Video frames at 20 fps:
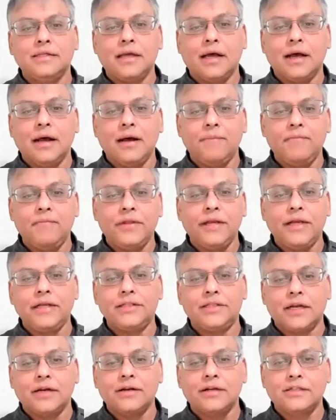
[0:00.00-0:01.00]
the
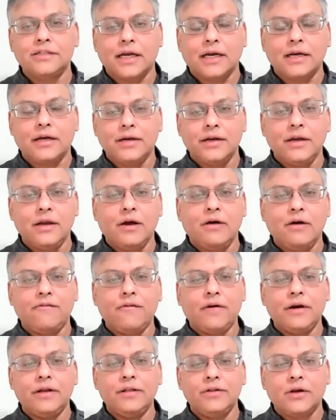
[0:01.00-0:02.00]
General Secretary of
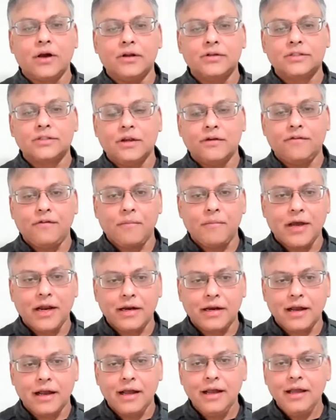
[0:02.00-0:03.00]
World Hindu Council of
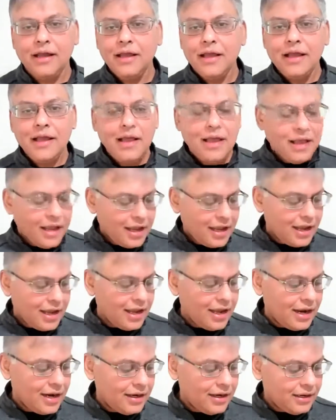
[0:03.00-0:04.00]
America,
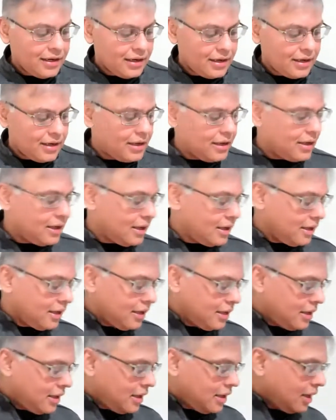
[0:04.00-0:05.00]
and
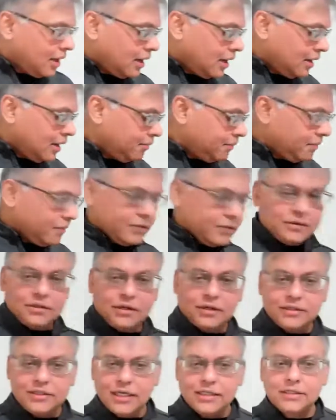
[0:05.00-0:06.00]
uh,
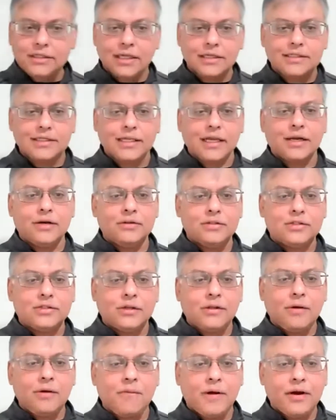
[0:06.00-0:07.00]
so just a second,
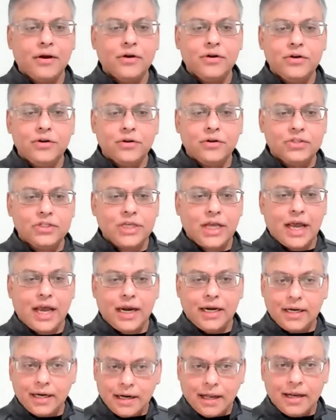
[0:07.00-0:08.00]
Utsada, why don't you
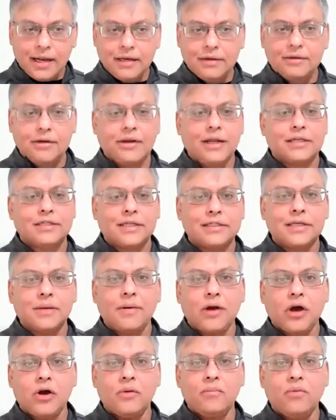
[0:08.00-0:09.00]
chat and I'll get Sanjay
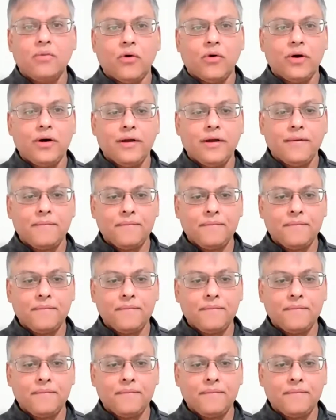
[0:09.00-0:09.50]
Bhai on board.